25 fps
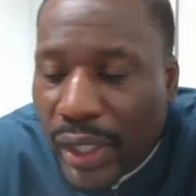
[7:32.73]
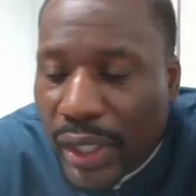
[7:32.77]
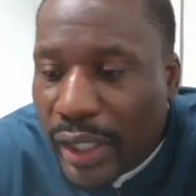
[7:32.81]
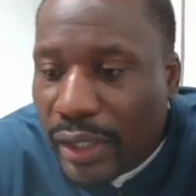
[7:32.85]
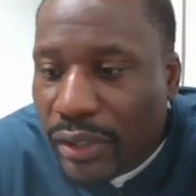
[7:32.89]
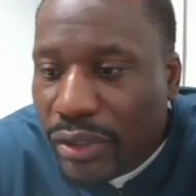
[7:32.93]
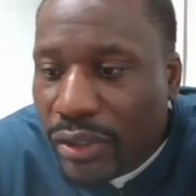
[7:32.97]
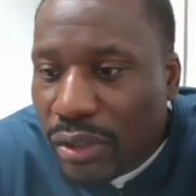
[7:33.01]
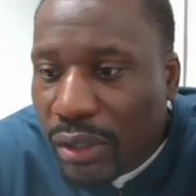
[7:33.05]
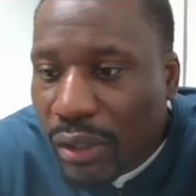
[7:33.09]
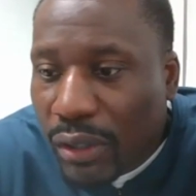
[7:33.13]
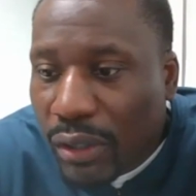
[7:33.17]

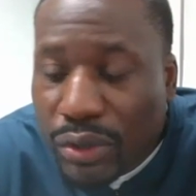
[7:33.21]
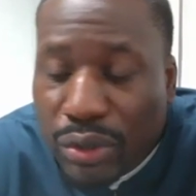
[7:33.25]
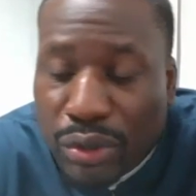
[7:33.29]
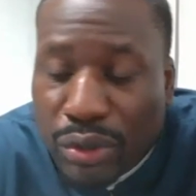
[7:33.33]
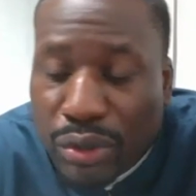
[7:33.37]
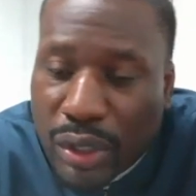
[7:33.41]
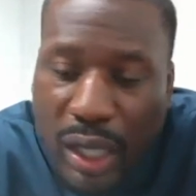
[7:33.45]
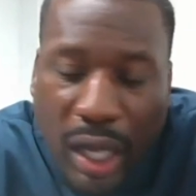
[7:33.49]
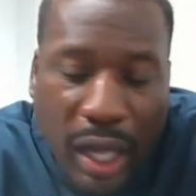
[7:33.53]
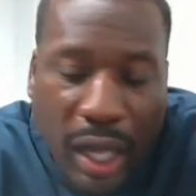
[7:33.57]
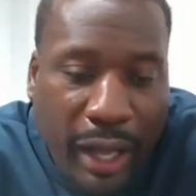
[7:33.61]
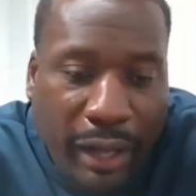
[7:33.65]
And so
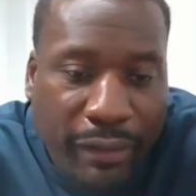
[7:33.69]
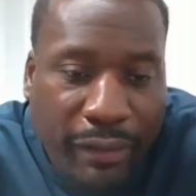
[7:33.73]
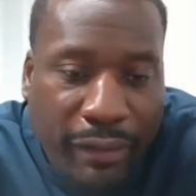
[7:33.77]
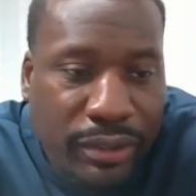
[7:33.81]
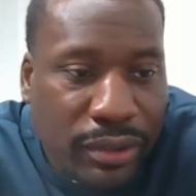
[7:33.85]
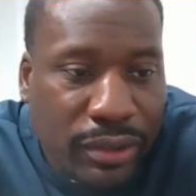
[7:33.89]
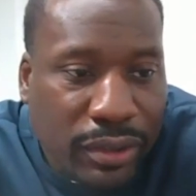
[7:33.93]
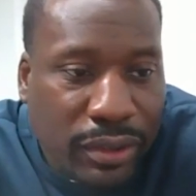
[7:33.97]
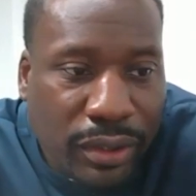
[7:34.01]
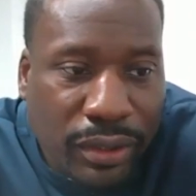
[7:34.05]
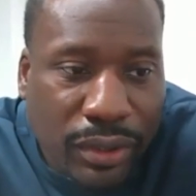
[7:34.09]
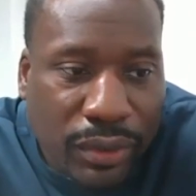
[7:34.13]

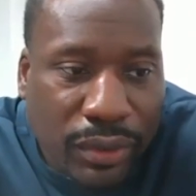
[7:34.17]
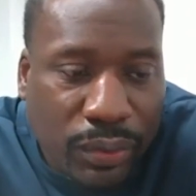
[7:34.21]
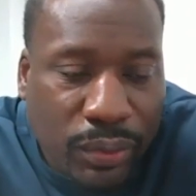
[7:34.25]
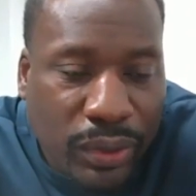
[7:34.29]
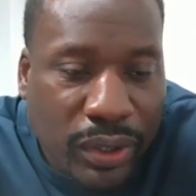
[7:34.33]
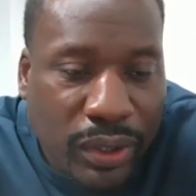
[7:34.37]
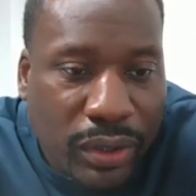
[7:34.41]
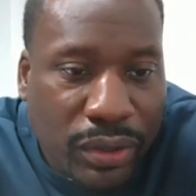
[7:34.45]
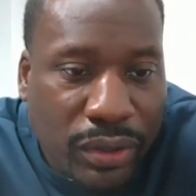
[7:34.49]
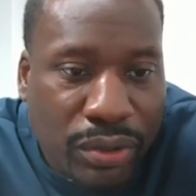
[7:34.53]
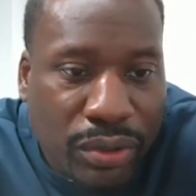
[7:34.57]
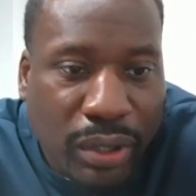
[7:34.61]
obviously
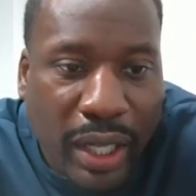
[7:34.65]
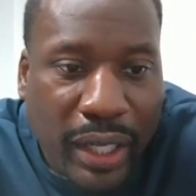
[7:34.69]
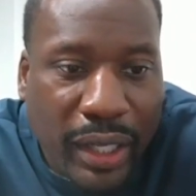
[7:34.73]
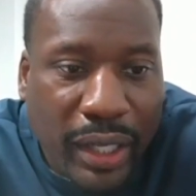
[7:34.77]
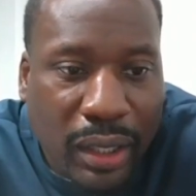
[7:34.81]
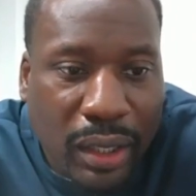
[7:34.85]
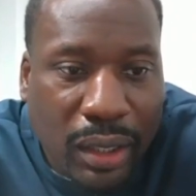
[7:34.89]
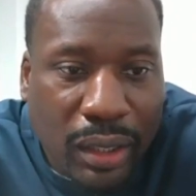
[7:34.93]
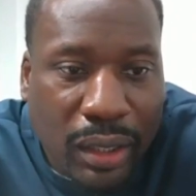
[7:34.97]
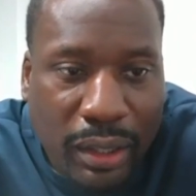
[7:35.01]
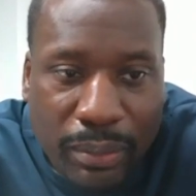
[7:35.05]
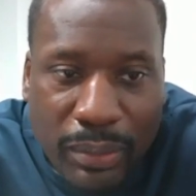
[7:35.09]
we're going to try
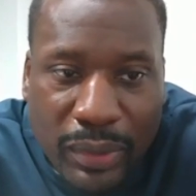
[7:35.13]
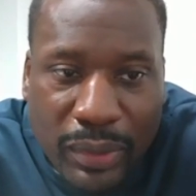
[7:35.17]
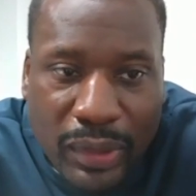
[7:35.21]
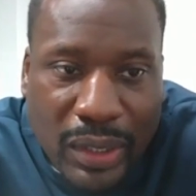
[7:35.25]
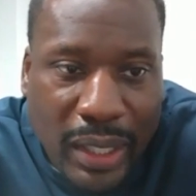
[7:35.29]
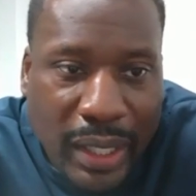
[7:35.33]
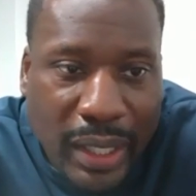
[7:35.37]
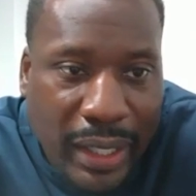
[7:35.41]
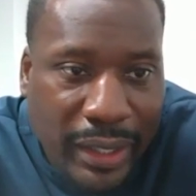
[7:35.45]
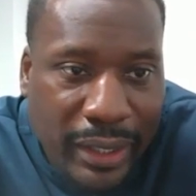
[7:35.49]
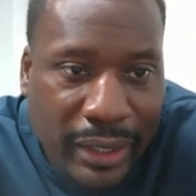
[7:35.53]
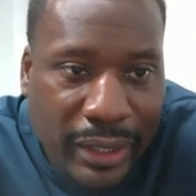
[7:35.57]
to limit
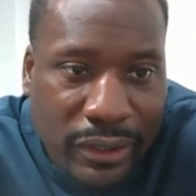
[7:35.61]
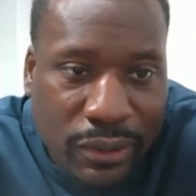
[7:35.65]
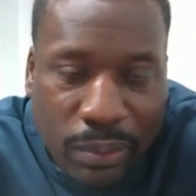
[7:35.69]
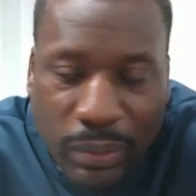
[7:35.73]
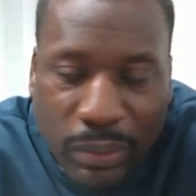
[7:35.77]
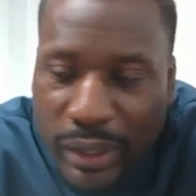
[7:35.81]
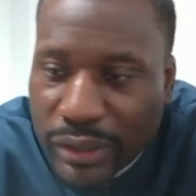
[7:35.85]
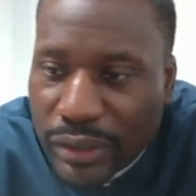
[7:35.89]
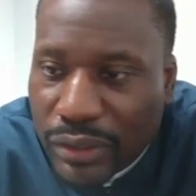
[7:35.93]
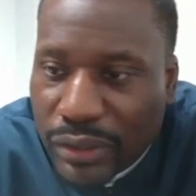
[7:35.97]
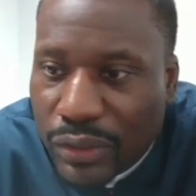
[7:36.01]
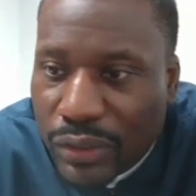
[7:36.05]
that as
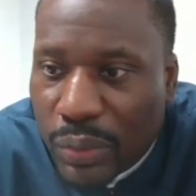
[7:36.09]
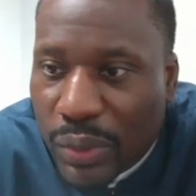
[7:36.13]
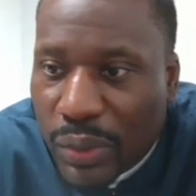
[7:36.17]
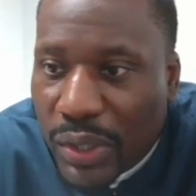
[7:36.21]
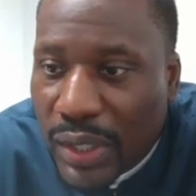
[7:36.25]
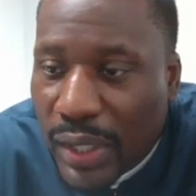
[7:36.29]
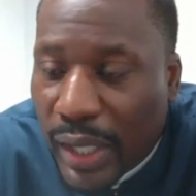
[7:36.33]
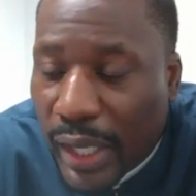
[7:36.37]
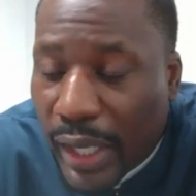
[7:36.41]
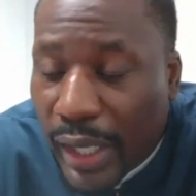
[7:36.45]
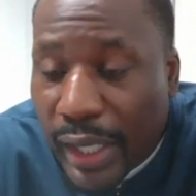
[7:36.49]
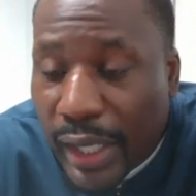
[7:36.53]
much as we
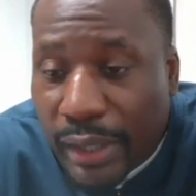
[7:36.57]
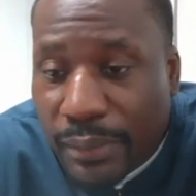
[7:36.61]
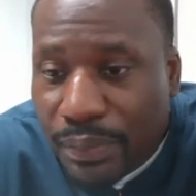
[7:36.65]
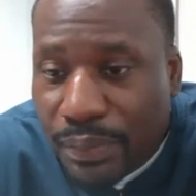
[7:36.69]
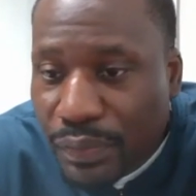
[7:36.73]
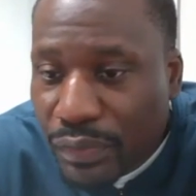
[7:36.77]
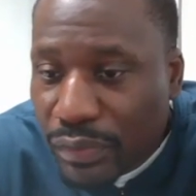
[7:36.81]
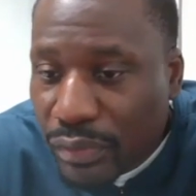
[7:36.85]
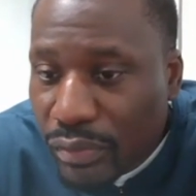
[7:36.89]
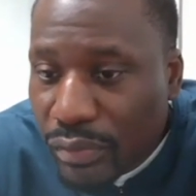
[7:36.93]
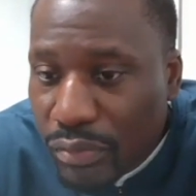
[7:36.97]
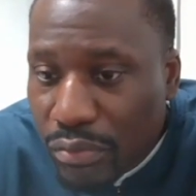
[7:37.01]
can.